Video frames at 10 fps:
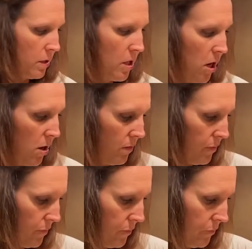Y'all,
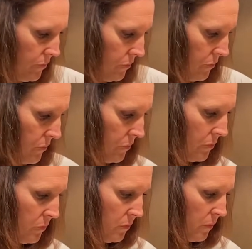
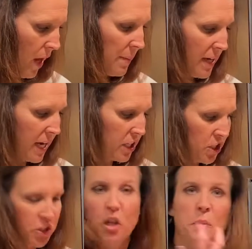I mean, I could
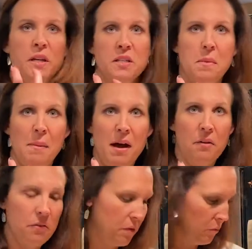just scoop it into my mouth
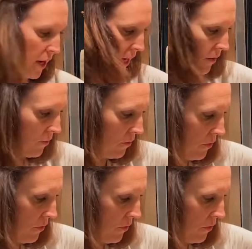right now.